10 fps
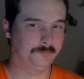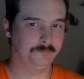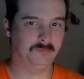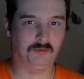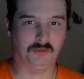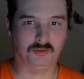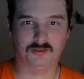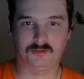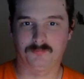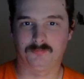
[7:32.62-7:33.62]
there
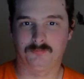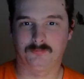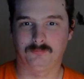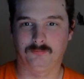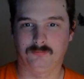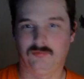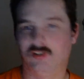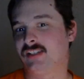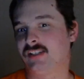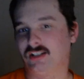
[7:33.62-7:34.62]
was
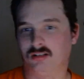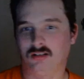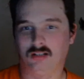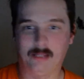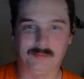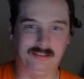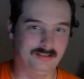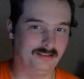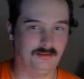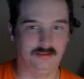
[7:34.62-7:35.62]
one station in Abilene,
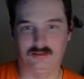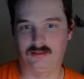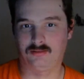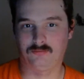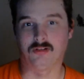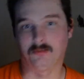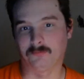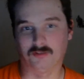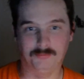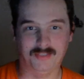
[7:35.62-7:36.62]
Texas, where I'm
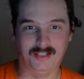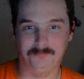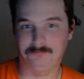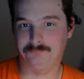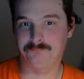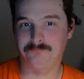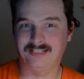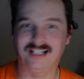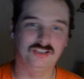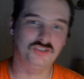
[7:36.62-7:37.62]
from, that
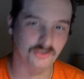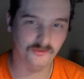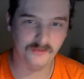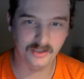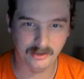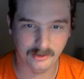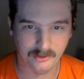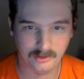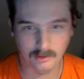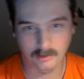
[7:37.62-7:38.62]
had to change
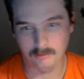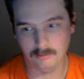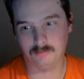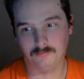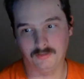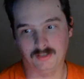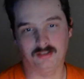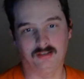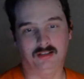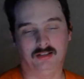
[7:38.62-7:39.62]
affiliates
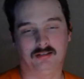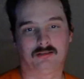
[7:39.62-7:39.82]
recently.